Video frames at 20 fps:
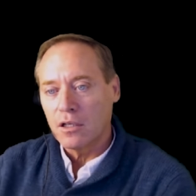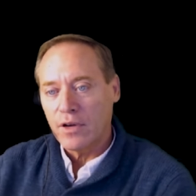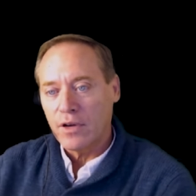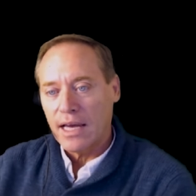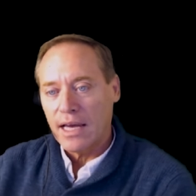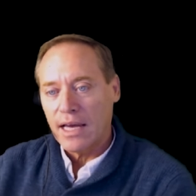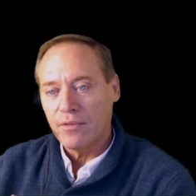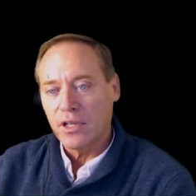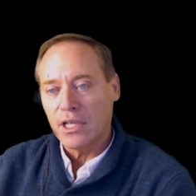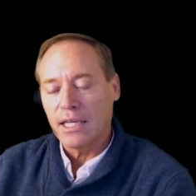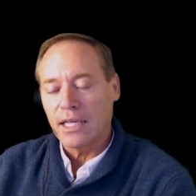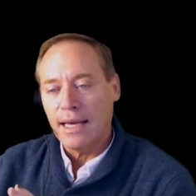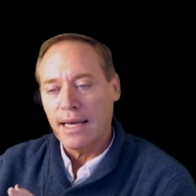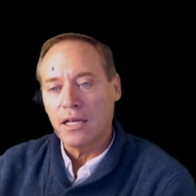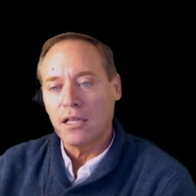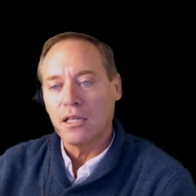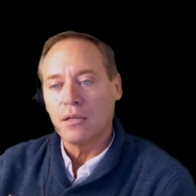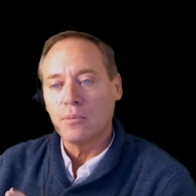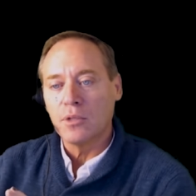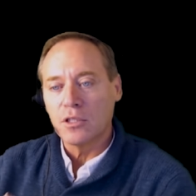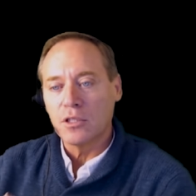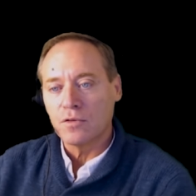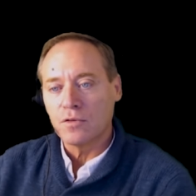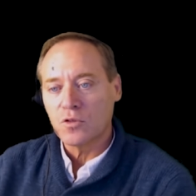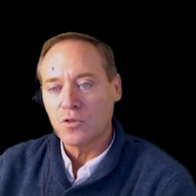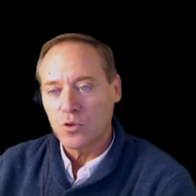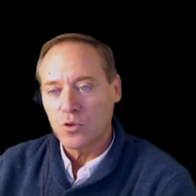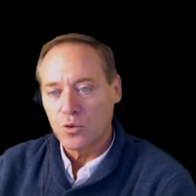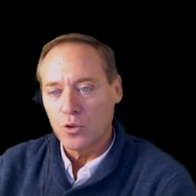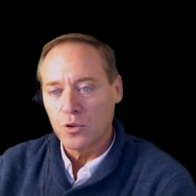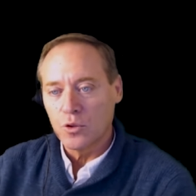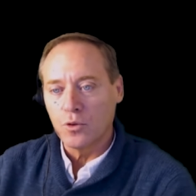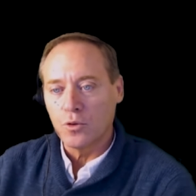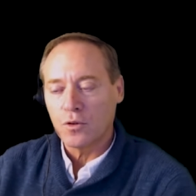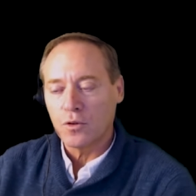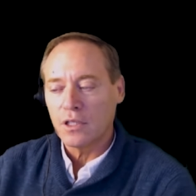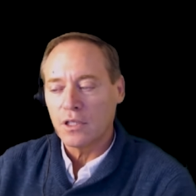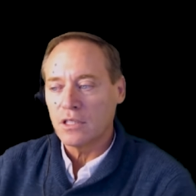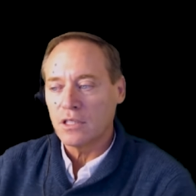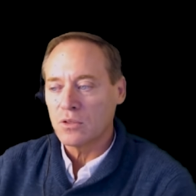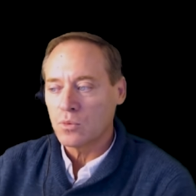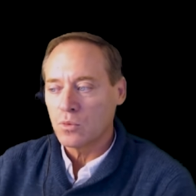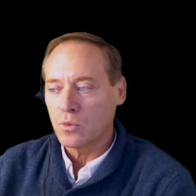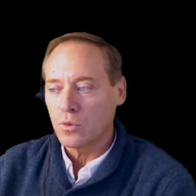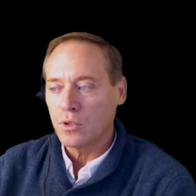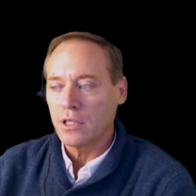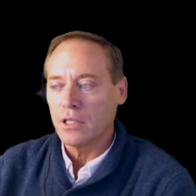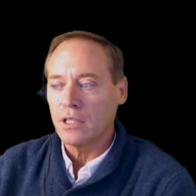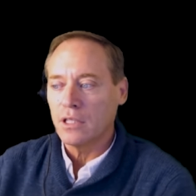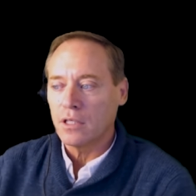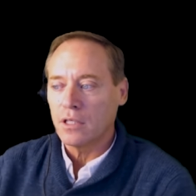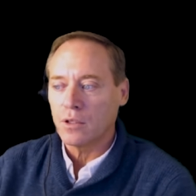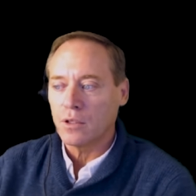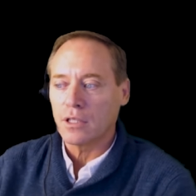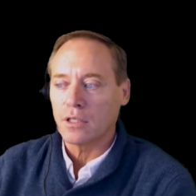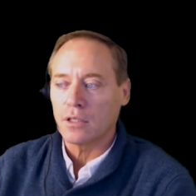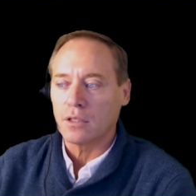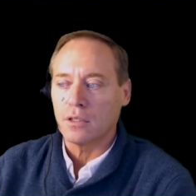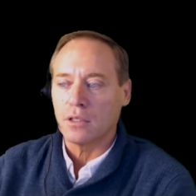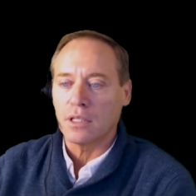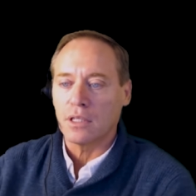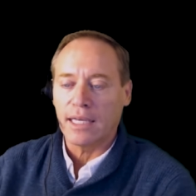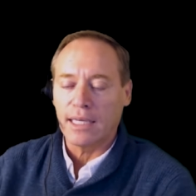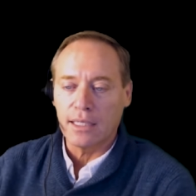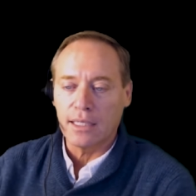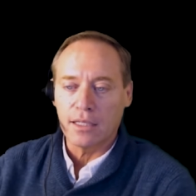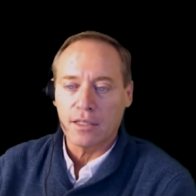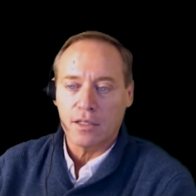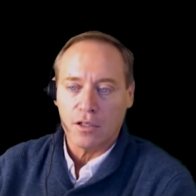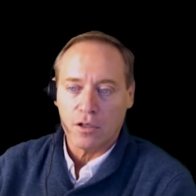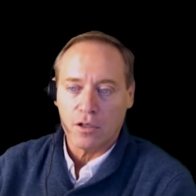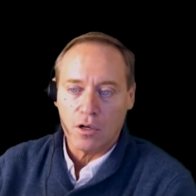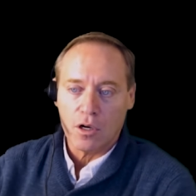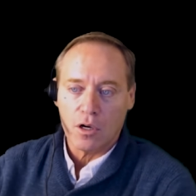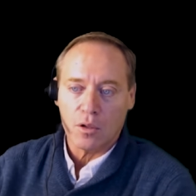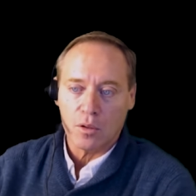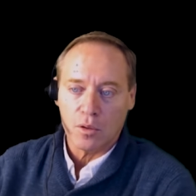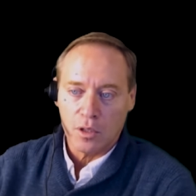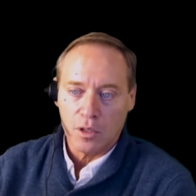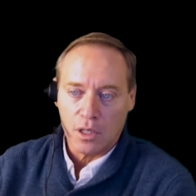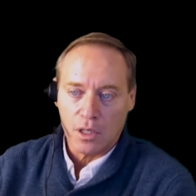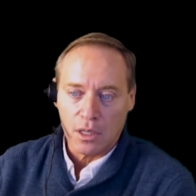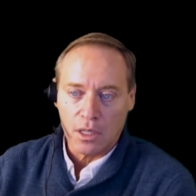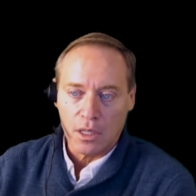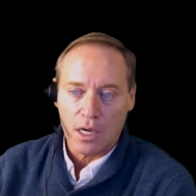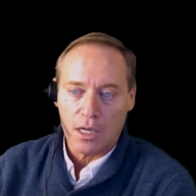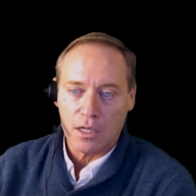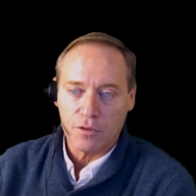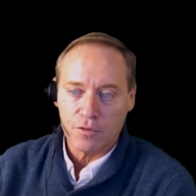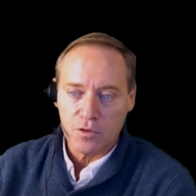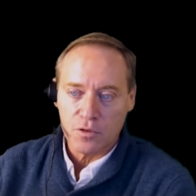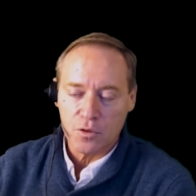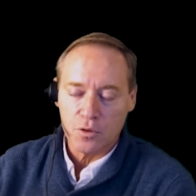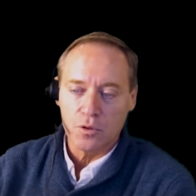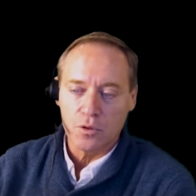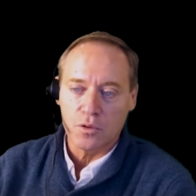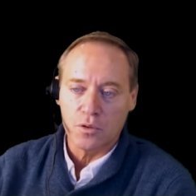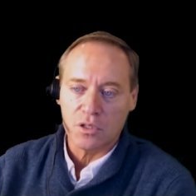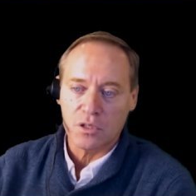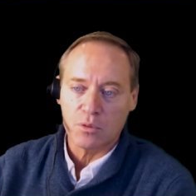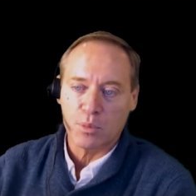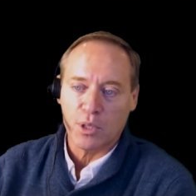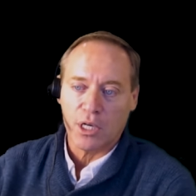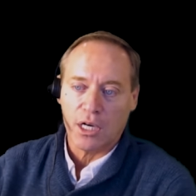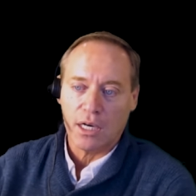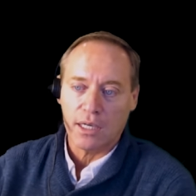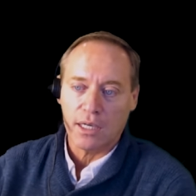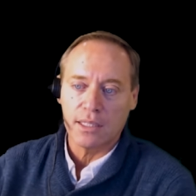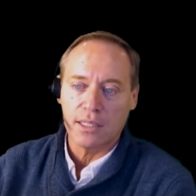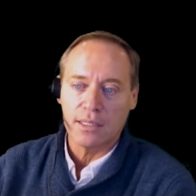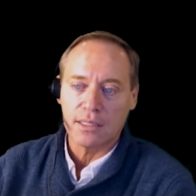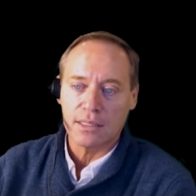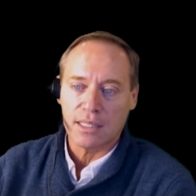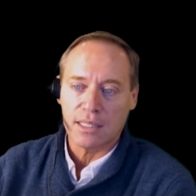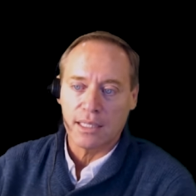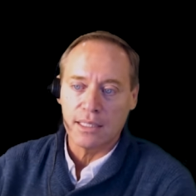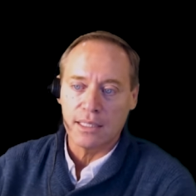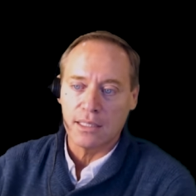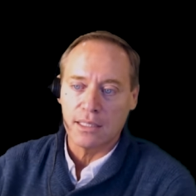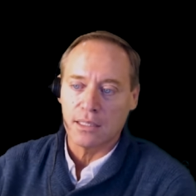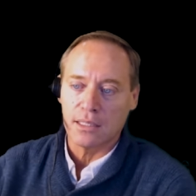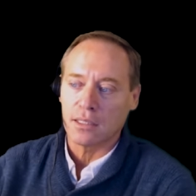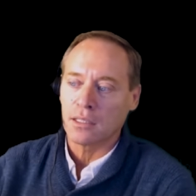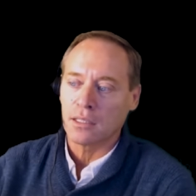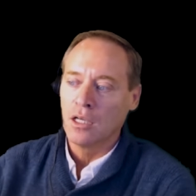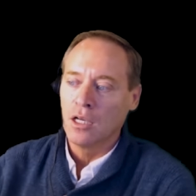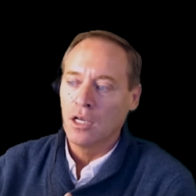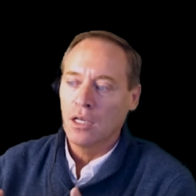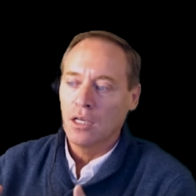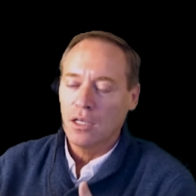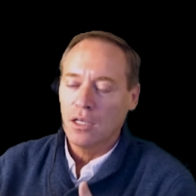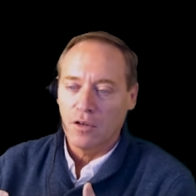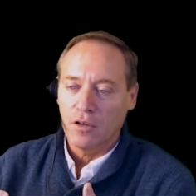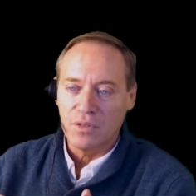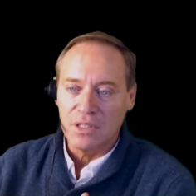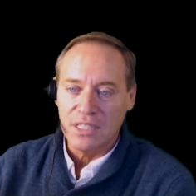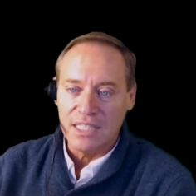of having an element of truth is really critical. And it, there are a lot of truths behind this idea of